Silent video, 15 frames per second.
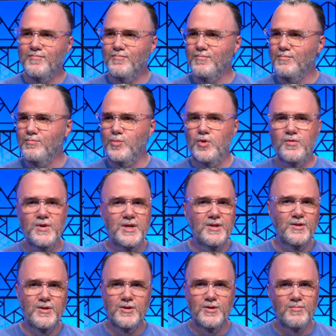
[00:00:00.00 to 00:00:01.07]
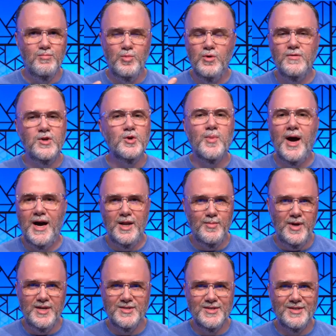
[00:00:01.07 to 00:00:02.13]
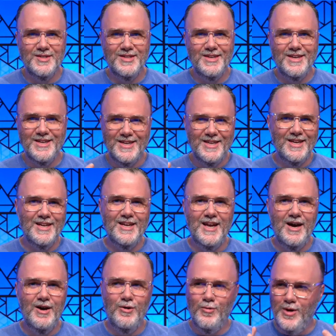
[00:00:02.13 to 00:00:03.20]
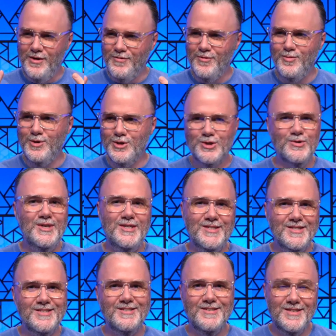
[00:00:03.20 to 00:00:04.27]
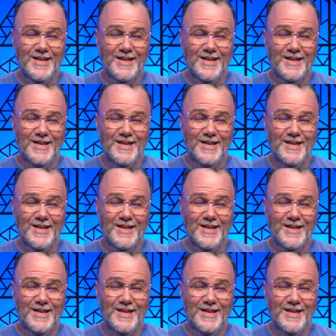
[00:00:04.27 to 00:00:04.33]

moving your body basically, and getting away from your screens.